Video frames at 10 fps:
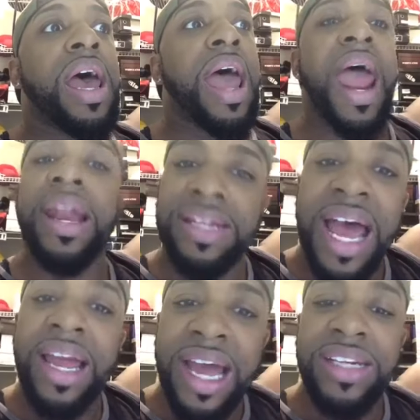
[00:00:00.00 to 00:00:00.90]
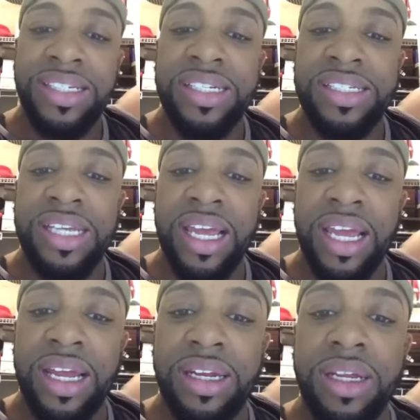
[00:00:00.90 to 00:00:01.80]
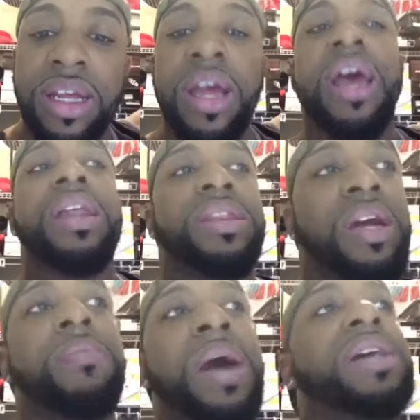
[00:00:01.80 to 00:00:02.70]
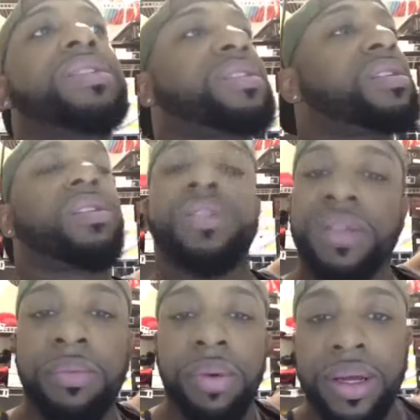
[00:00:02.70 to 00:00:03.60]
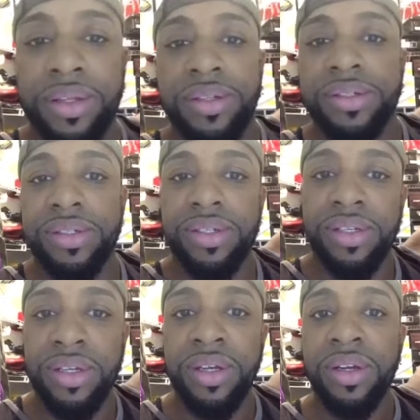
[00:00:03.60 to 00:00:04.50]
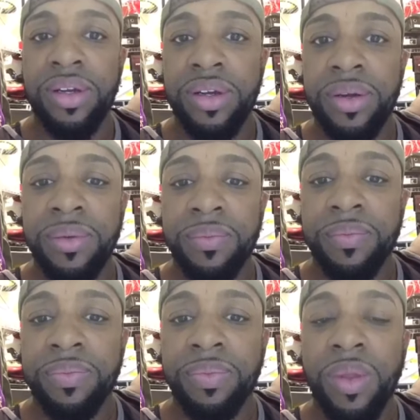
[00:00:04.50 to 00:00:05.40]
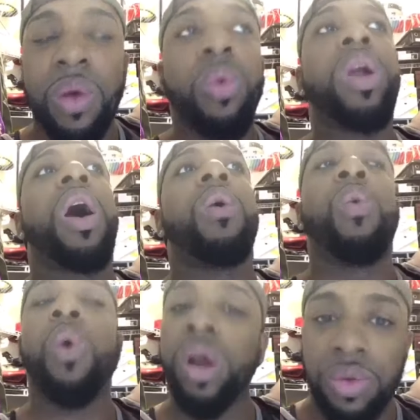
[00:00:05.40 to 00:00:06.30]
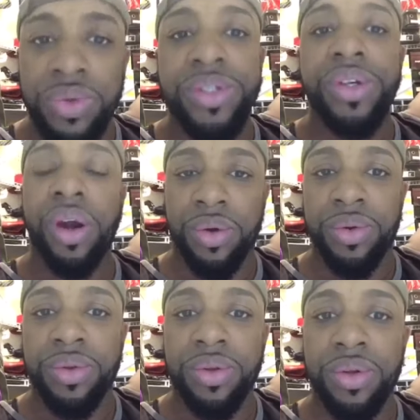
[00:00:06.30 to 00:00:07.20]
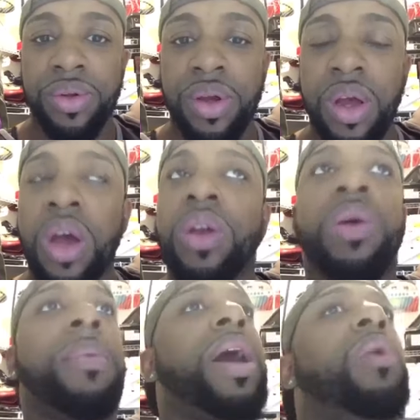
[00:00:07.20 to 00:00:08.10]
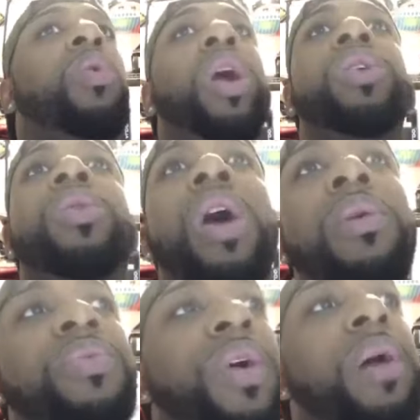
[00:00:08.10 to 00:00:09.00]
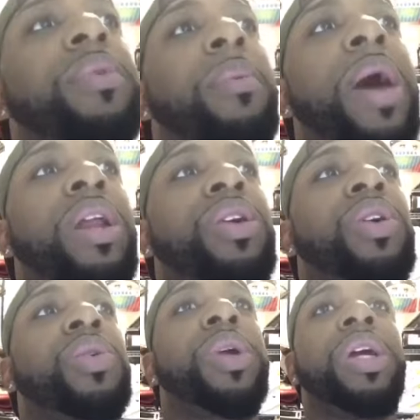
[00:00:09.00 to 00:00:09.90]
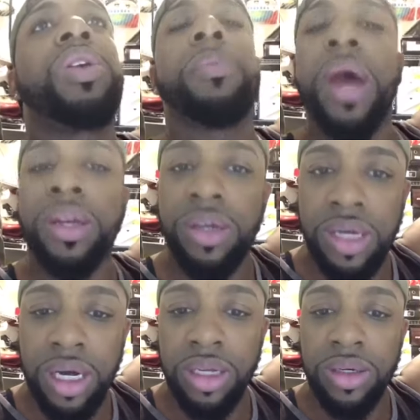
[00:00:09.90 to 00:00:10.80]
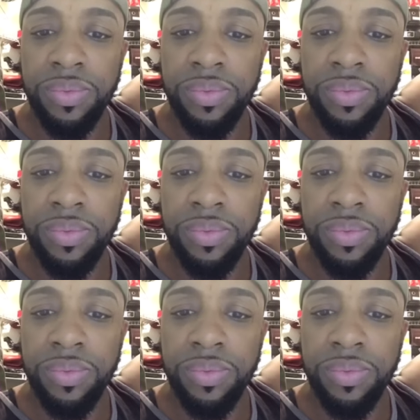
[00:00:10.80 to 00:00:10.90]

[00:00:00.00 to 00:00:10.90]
And like I just said, they're my sisters and brothers. We are one on this earth. No matter where you come from, no matter your creed, no matter your color.